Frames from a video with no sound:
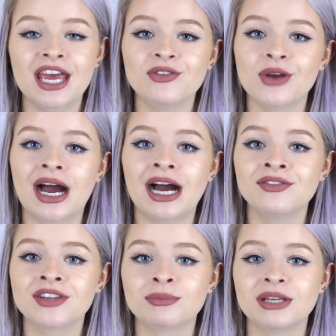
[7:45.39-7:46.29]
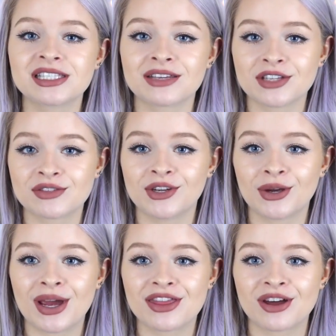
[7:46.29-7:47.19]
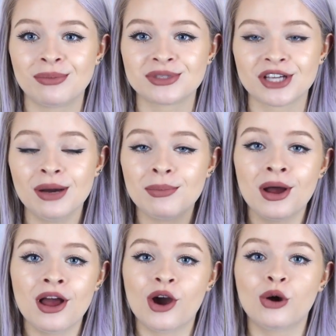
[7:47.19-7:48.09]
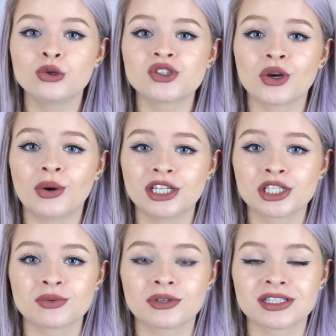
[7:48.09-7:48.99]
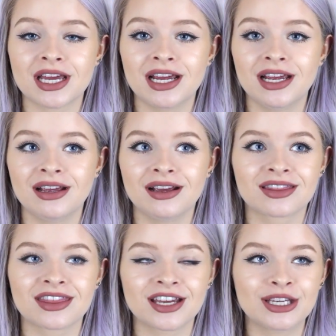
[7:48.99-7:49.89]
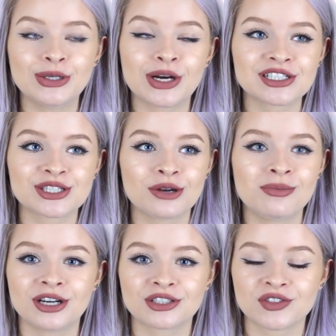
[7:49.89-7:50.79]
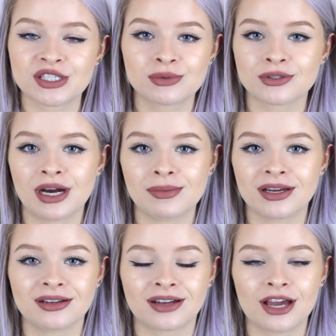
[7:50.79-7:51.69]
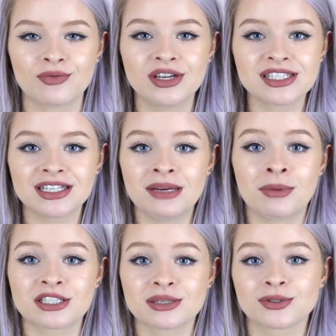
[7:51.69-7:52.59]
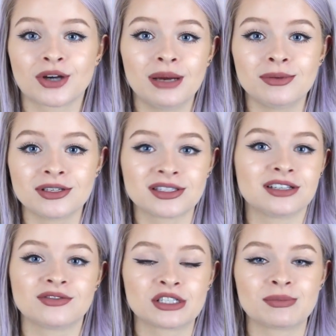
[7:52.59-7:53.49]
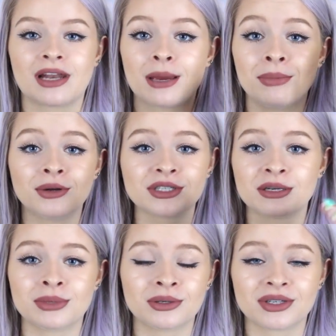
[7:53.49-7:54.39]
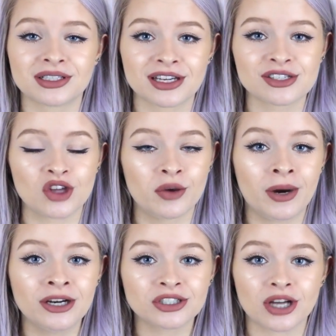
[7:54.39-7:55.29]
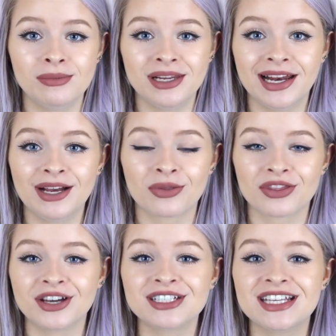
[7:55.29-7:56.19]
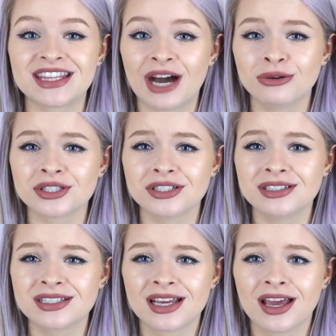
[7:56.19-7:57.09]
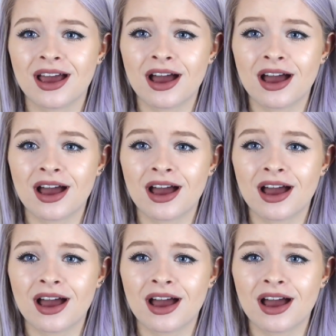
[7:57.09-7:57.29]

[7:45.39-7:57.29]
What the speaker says: If you have, then please give this video a thumbs up. Also, I just want to say thank you guys so much for subscribing. Like, recently my subscribers have just been like building and building like so much. I'm nearly on 30,000.